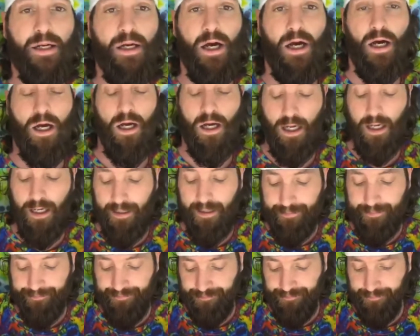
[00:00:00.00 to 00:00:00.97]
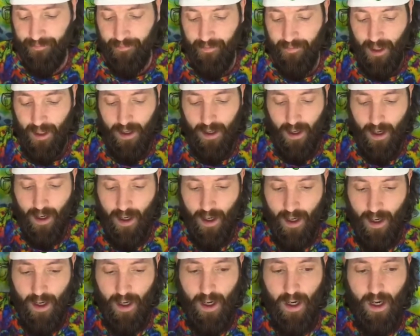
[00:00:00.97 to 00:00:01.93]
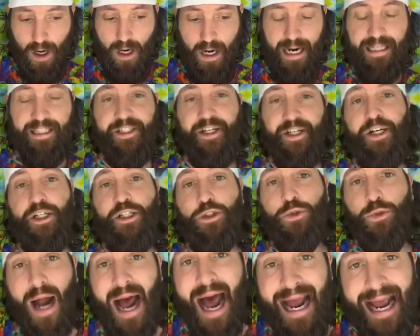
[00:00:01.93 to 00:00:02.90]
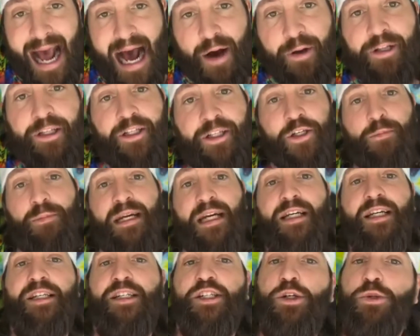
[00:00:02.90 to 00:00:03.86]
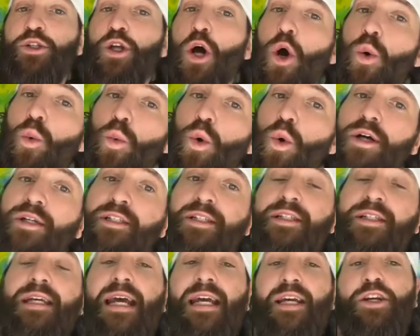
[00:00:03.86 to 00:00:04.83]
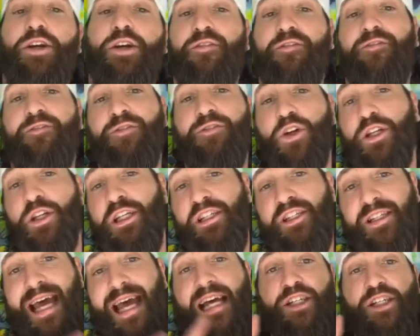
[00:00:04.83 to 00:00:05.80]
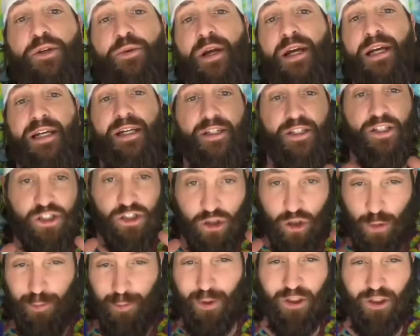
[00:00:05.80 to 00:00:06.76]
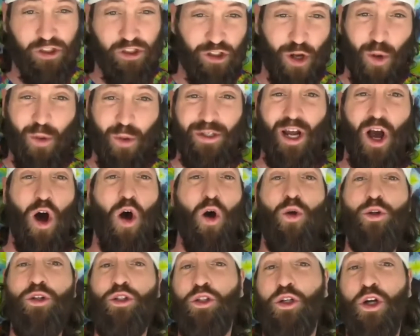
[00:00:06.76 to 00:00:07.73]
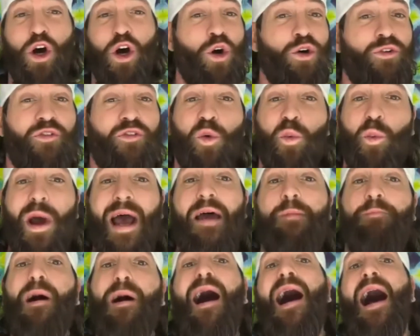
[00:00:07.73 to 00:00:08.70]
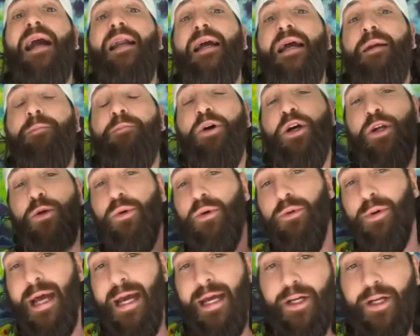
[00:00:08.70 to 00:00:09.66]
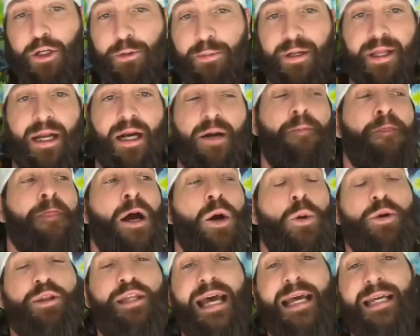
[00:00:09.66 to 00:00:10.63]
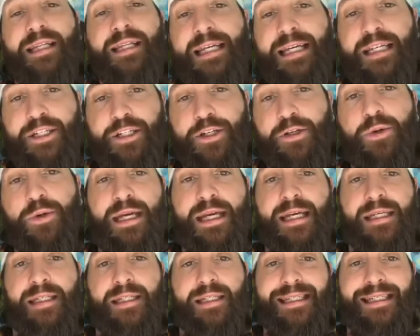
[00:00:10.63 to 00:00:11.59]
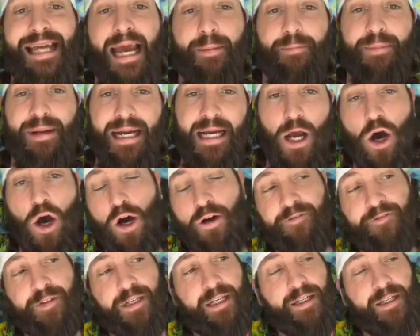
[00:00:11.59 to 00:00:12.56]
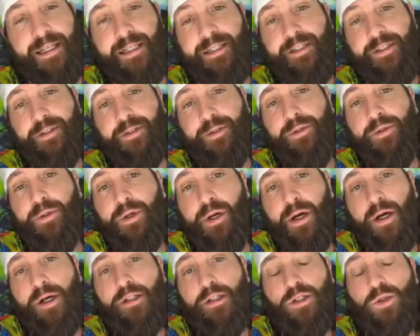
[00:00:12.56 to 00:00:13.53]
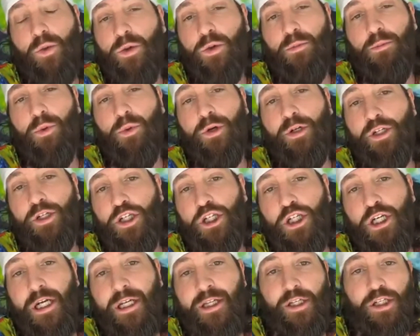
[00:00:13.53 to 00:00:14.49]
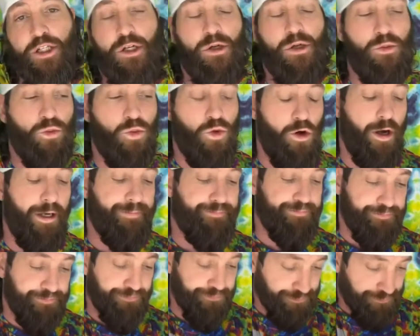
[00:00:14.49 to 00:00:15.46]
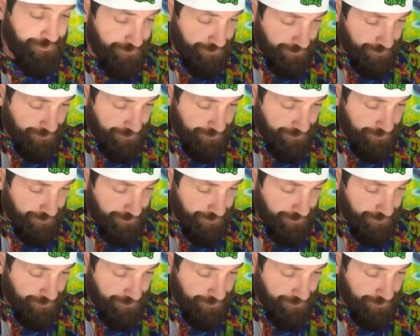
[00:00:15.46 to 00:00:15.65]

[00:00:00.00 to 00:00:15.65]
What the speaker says: is gonna it's gonna dry out a little bit, because you don't want to take your fully saturated, super soaked, ultra over wet pot and put your root riot cube in there. What that can lead to is dampening off. It can lead to soil-borne shit that you don't want.